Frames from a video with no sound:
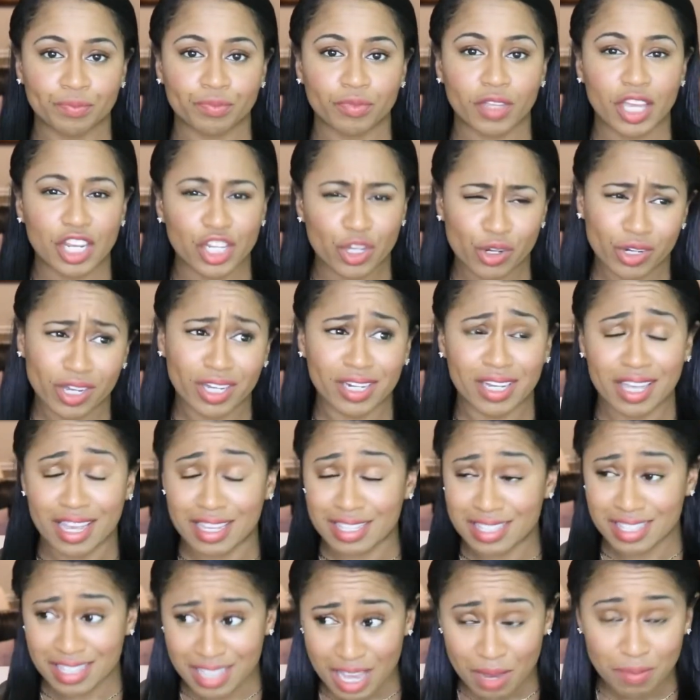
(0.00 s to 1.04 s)
and you're gonna
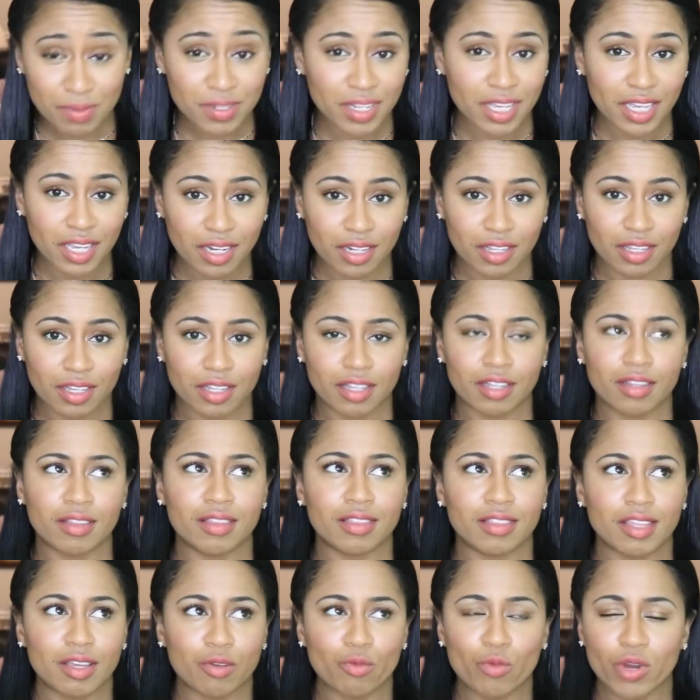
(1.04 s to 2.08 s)
accept it,
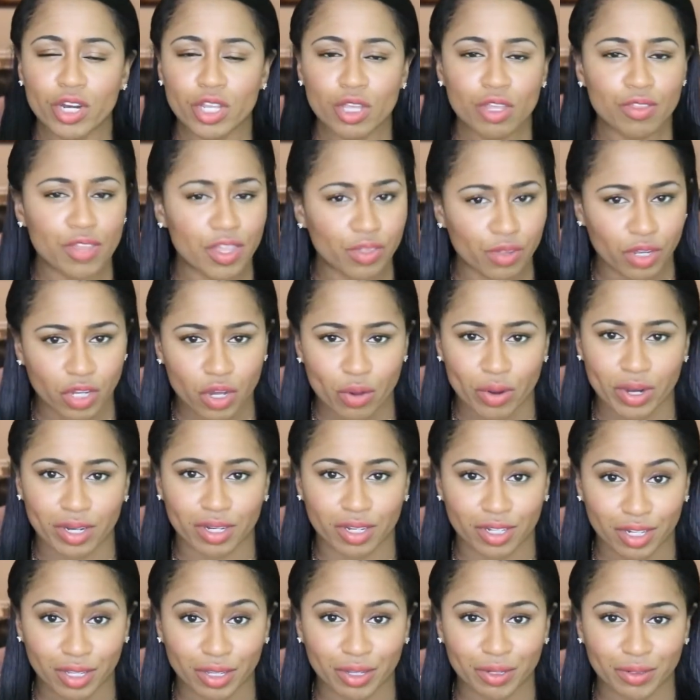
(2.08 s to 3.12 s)
then what do you think they're going to
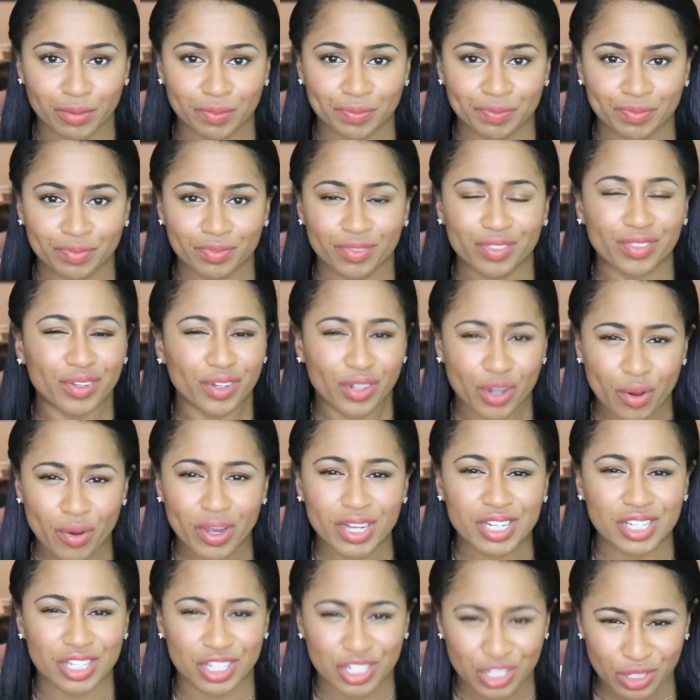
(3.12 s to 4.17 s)
do? They're
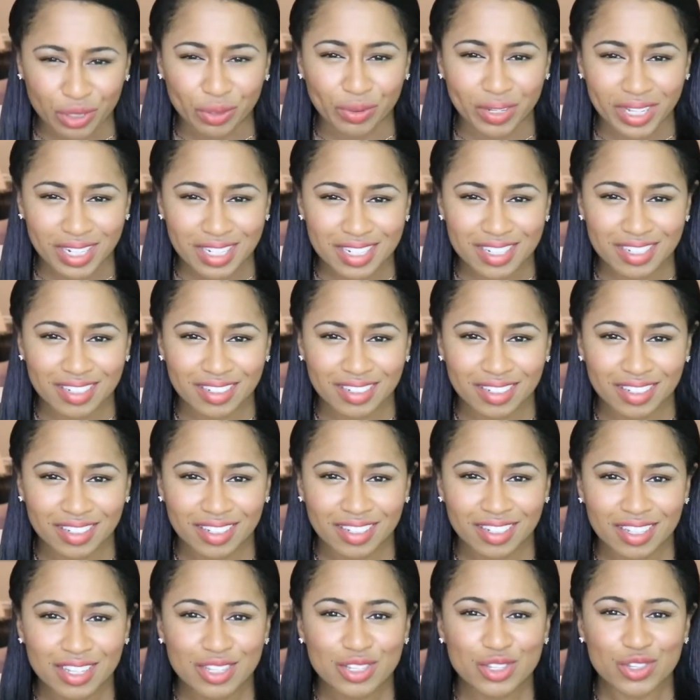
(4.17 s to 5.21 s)
going to do it.
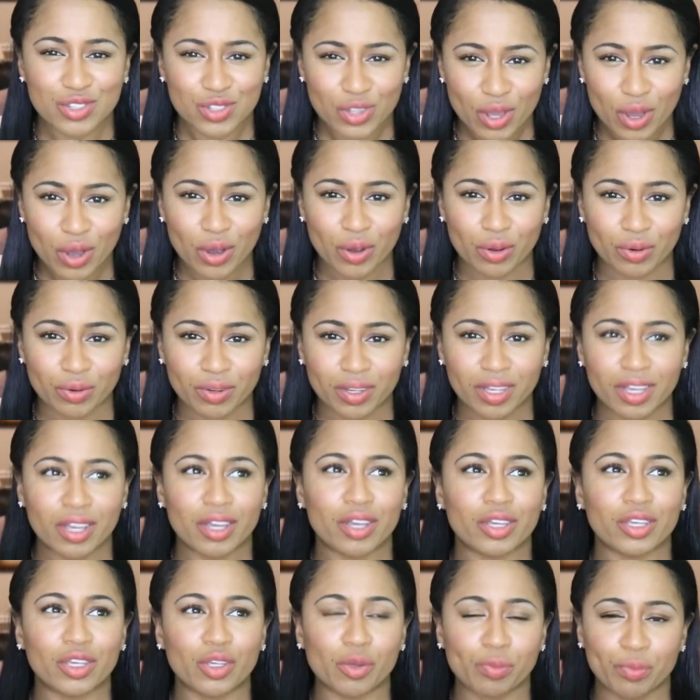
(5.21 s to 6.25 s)
So, you're